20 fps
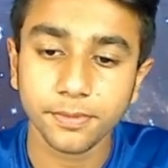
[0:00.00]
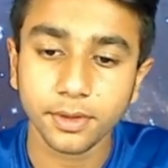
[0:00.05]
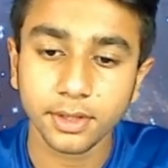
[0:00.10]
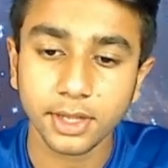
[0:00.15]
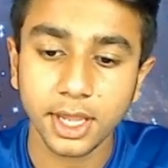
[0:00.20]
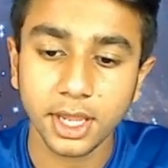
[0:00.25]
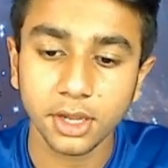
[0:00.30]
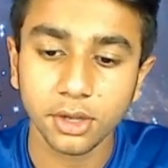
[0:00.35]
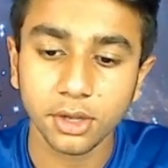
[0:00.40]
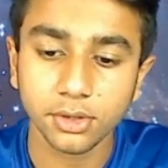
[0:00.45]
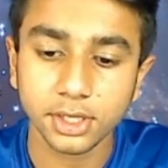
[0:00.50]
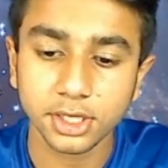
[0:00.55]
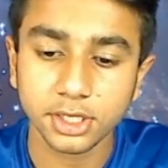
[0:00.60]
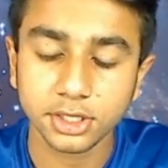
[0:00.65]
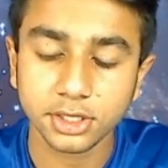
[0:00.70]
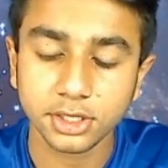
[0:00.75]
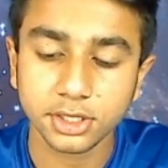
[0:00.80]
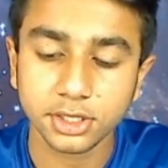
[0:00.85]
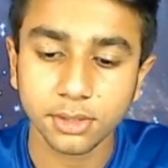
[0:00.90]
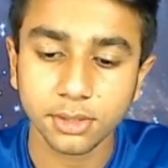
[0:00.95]
angle that
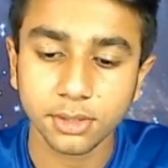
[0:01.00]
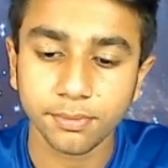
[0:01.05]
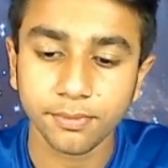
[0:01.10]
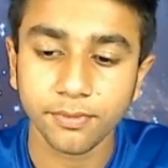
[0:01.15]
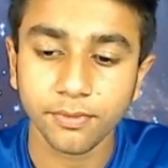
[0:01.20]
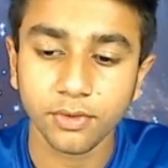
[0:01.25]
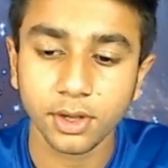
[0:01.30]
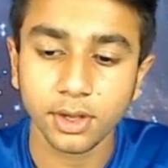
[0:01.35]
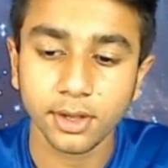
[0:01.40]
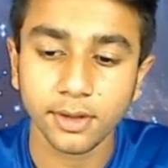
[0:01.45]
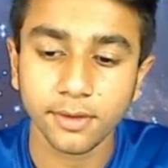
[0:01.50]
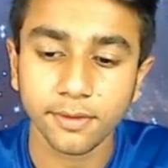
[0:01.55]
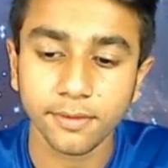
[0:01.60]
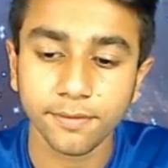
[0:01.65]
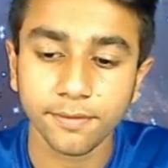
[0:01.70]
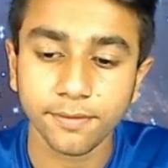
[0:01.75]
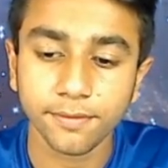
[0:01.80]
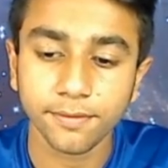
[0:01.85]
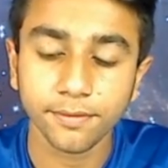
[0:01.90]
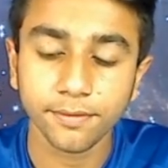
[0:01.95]
is
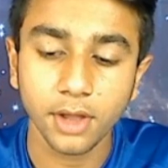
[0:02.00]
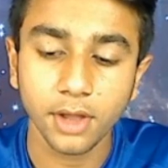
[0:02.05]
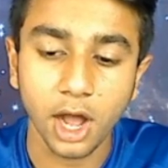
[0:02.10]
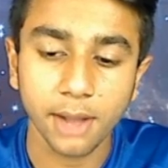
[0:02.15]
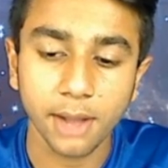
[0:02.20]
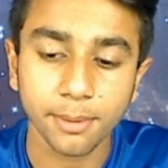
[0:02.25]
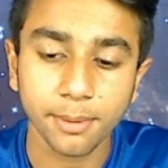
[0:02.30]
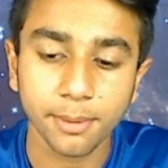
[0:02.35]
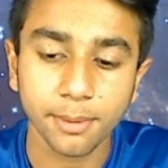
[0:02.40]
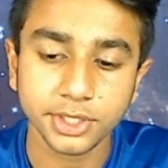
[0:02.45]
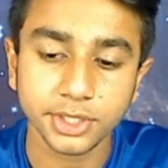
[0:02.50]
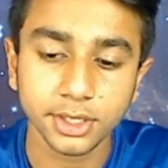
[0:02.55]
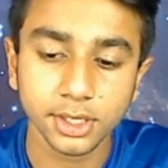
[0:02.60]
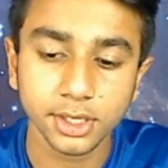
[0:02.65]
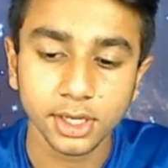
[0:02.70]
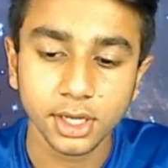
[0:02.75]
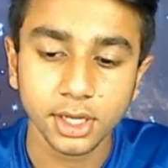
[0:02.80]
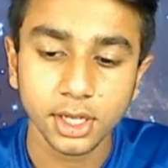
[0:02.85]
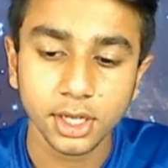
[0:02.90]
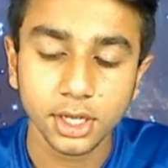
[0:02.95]
opposite
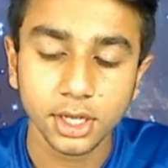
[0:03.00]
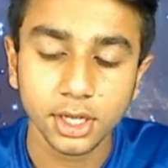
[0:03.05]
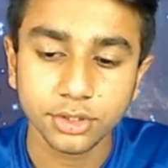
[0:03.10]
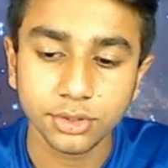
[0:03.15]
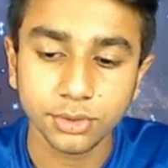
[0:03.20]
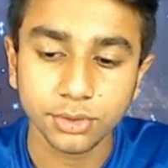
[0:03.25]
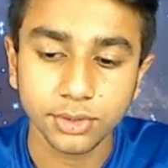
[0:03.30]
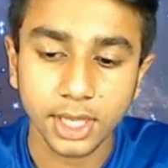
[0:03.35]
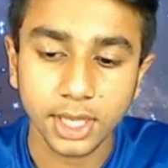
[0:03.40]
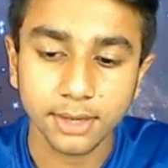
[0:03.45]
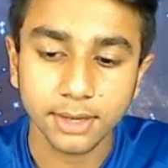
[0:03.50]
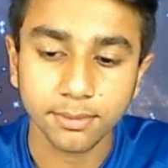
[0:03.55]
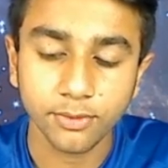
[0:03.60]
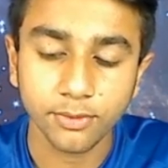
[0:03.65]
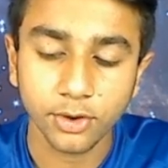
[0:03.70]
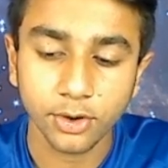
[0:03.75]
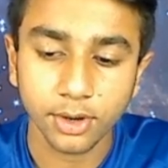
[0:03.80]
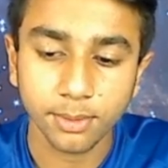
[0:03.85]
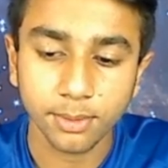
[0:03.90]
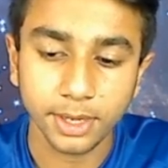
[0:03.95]
to that
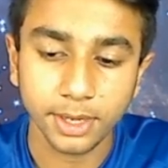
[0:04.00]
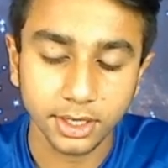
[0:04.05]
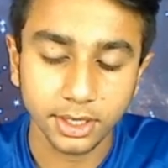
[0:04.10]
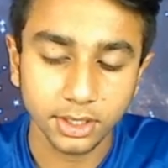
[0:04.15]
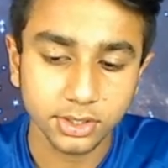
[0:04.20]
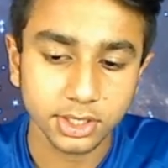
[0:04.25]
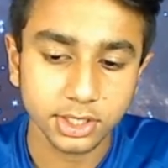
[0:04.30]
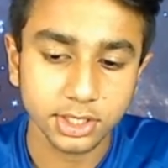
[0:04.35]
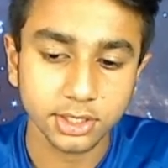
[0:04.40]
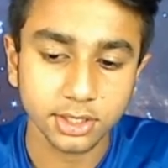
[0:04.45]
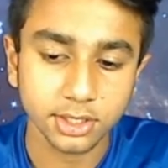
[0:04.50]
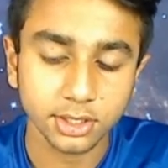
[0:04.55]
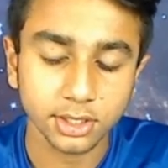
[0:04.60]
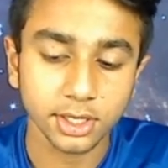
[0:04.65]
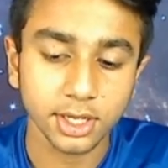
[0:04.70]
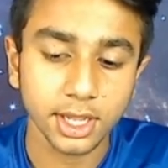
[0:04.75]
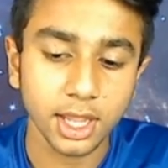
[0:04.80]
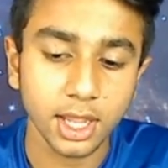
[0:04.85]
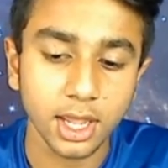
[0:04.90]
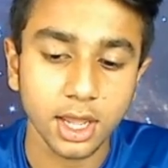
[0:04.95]
very base. It's
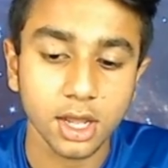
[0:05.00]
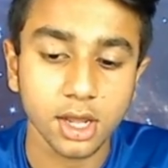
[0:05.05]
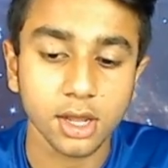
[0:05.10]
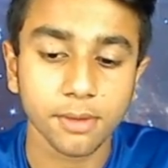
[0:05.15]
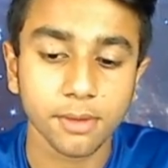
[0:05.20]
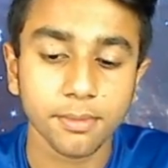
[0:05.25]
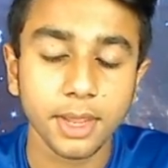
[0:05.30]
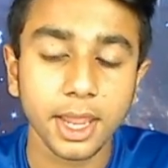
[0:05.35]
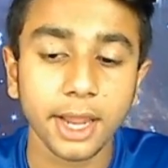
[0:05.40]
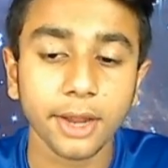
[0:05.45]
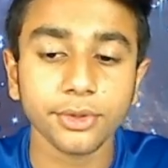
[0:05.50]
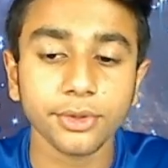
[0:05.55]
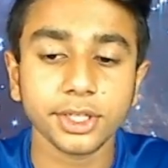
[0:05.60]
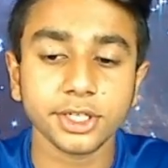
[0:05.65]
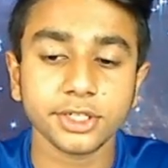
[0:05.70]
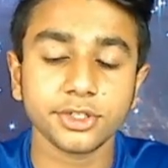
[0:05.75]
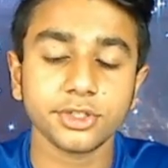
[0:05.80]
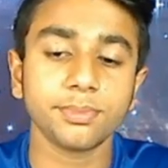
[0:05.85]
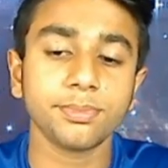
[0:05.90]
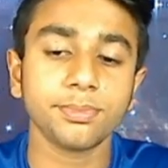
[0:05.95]
the angle
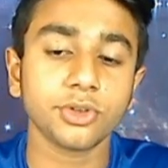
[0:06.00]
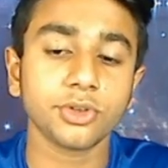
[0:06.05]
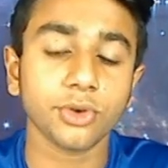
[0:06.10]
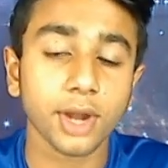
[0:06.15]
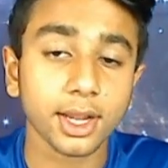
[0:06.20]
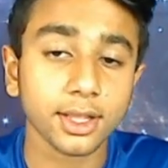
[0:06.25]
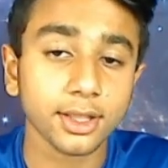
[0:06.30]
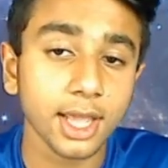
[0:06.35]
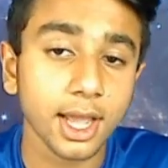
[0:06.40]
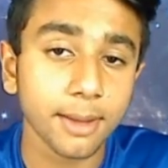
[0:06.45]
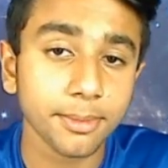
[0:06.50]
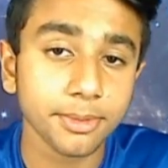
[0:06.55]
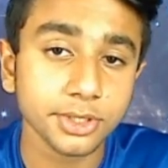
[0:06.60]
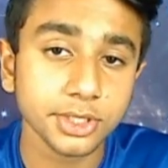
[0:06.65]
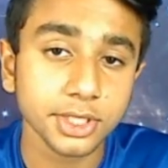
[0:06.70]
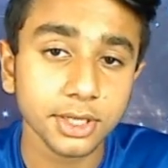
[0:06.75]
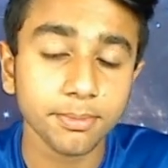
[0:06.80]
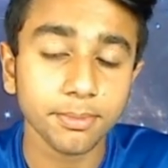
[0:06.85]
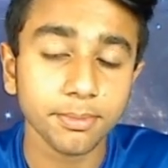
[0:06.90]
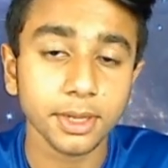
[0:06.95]
that's directly
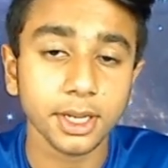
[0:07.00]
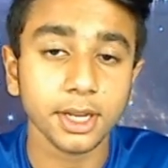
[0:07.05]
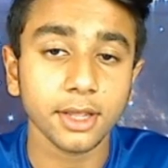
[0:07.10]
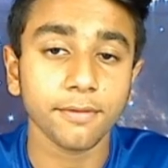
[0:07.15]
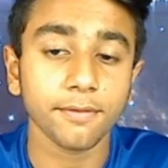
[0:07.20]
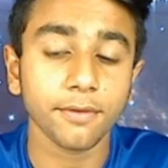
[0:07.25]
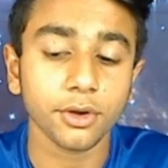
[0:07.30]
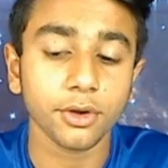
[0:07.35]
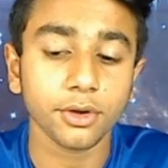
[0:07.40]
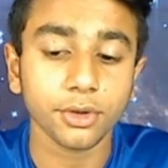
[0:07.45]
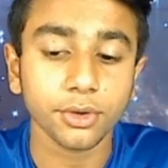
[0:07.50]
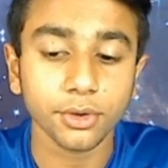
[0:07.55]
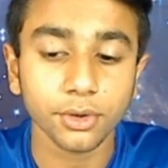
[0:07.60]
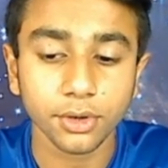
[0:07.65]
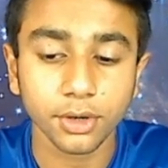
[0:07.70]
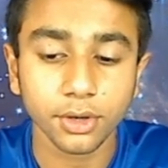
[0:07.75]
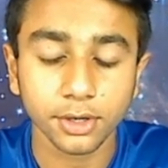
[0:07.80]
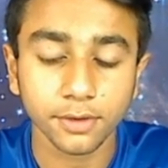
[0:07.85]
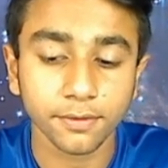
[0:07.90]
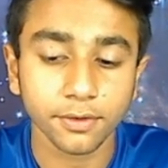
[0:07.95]
opposite, meaning on
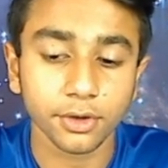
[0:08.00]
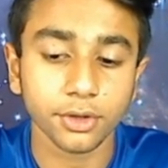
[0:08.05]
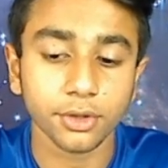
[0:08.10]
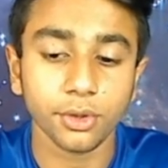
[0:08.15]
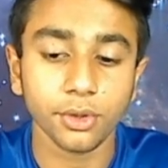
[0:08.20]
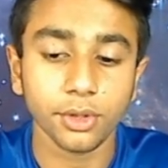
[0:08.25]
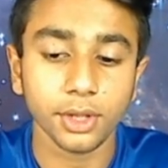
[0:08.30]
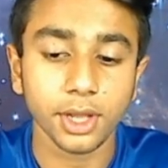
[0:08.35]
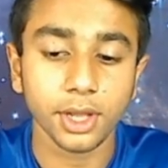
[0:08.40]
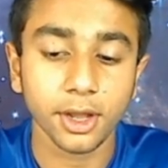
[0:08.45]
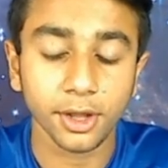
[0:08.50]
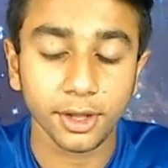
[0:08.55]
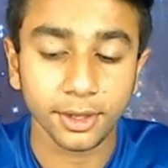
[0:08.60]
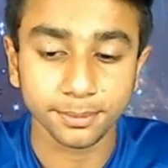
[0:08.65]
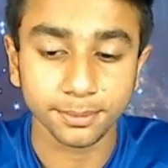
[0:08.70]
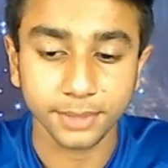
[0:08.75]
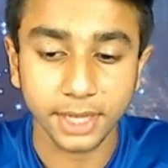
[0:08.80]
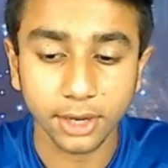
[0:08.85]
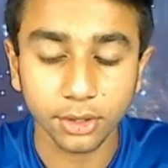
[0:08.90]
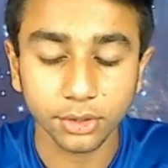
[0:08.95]
a vertical
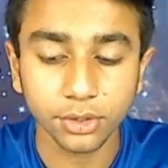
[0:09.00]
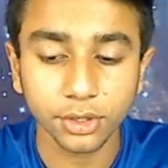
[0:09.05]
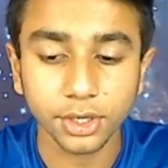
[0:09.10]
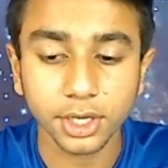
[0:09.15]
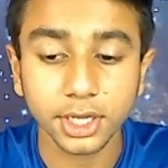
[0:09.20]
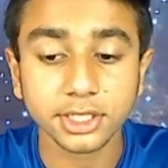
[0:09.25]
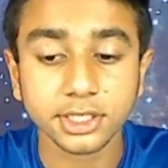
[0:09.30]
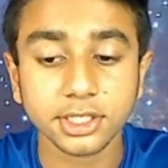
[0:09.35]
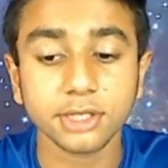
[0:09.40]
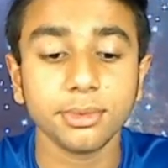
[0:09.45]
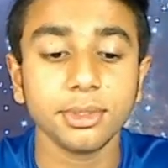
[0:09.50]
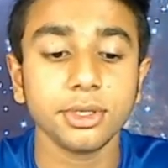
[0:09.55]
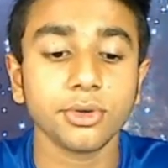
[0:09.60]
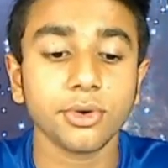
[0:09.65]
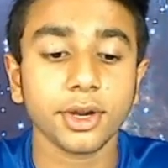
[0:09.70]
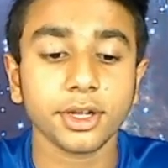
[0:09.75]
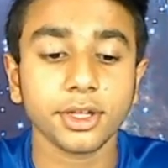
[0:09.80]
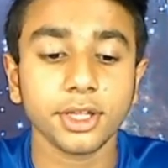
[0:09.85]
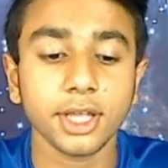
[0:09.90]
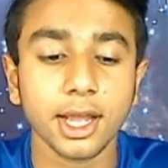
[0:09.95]
outlook. It's going to be
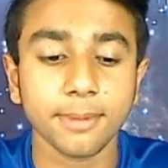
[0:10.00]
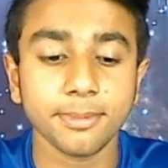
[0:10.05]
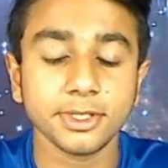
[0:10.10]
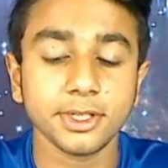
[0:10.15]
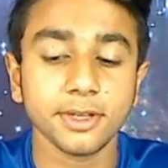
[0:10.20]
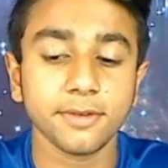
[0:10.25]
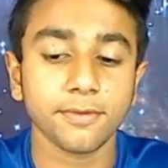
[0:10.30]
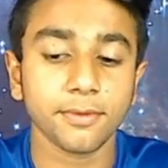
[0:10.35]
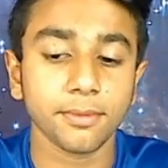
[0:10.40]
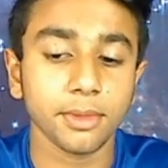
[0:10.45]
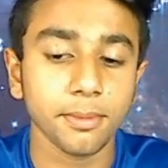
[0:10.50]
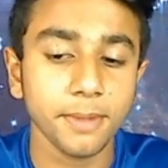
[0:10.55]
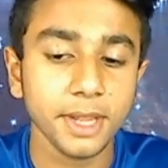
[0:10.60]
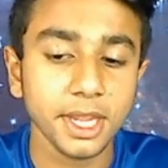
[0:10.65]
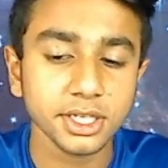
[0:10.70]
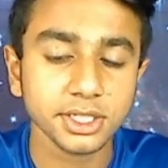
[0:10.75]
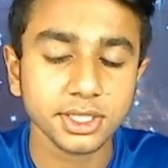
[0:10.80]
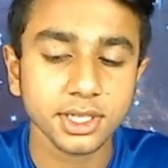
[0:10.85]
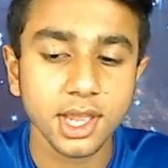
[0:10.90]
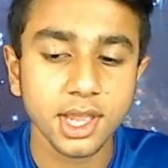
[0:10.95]
directly opposite from the
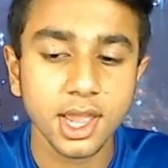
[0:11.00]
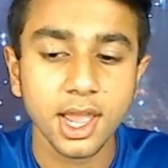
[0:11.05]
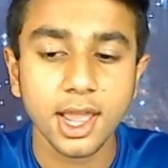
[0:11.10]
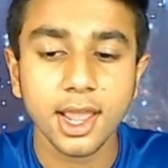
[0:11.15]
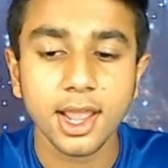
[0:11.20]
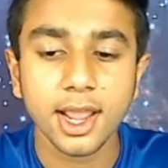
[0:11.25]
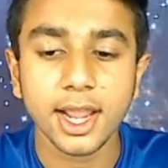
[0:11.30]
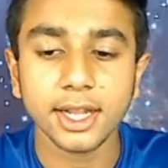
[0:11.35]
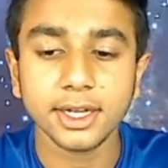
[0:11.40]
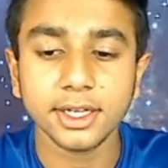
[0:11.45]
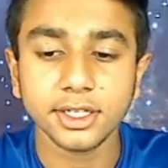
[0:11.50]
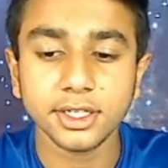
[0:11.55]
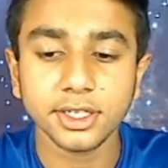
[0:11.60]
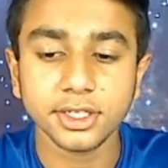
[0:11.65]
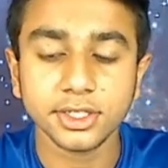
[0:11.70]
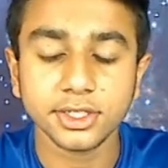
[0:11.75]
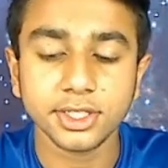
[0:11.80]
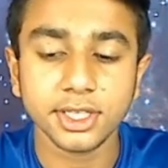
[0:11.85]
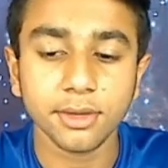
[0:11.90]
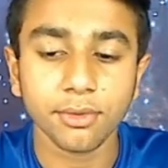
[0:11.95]
base, and it
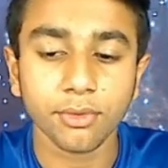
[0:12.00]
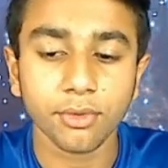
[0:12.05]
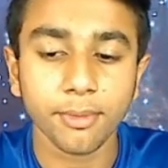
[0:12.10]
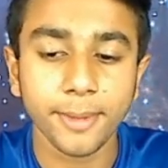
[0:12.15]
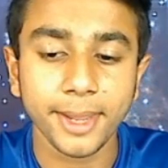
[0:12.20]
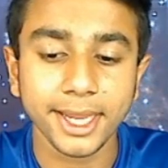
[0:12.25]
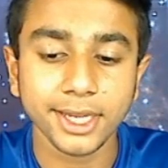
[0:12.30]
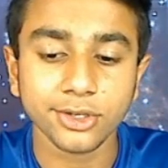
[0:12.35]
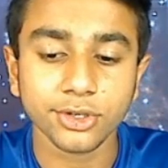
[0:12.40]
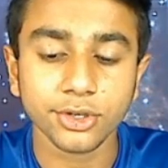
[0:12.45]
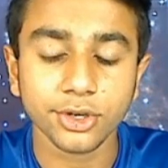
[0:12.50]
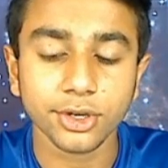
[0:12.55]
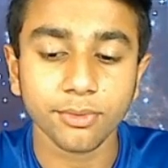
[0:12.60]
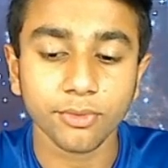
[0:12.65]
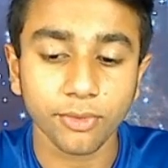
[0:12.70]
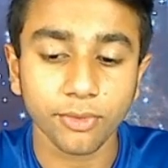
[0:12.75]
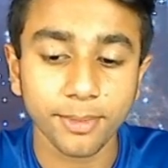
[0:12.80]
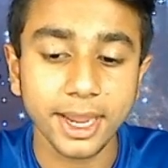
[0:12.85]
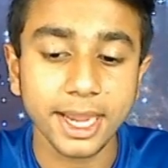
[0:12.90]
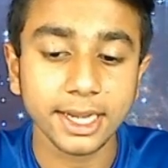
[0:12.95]
is the
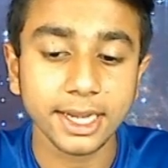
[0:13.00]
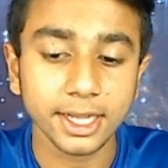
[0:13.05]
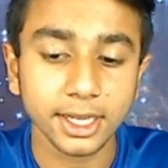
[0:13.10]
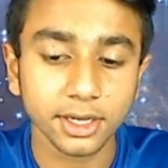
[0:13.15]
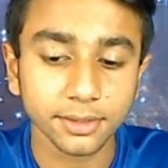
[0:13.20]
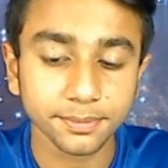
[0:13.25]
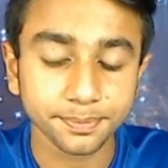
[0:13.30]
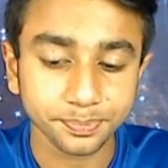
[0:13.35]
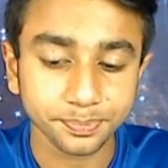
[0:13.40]
remaining